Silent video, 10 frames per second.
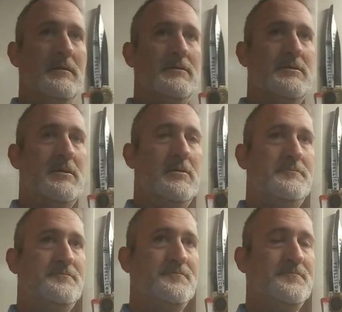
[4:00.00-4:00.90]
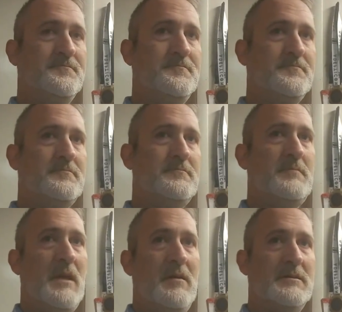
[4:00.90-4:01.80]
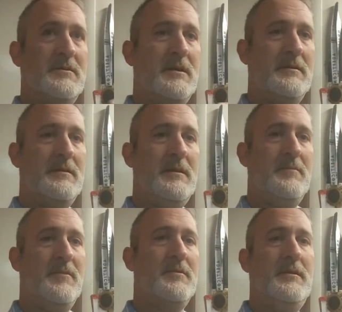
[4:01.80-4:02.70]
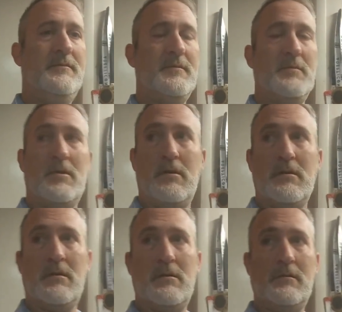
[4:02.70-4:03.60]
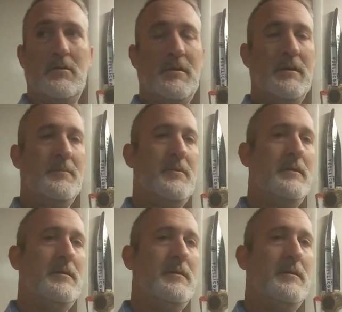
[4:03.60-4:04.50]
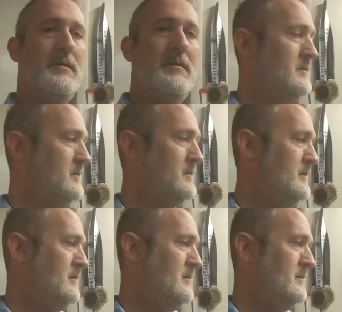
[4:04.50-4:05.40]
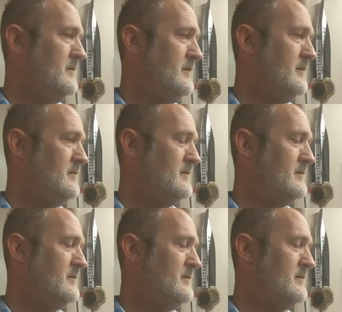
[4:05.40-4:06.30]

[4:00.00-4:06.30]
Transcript: So I also got game 3 from ClawCon loading up right now, and